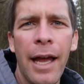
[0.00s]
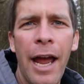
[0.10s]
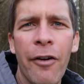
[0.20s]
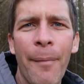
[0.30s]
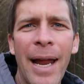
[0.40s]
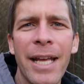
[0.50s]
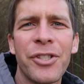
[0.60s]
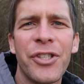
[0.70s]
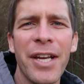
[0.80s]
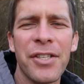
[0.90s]
Hey everybody,
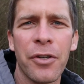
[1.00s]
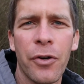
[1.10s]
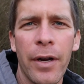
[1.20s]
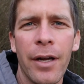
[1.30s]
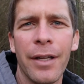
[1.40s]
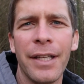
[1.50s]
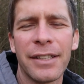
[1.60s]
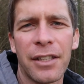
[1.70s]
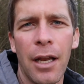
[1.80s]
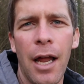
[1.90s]
it's Jason Creel and
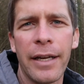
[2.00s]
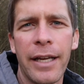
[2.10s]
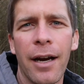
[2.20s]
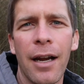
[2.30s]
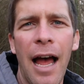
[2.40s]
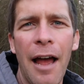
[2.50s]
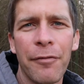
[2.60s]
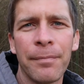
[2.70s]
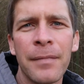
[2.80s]
this is the Lawn Care Life.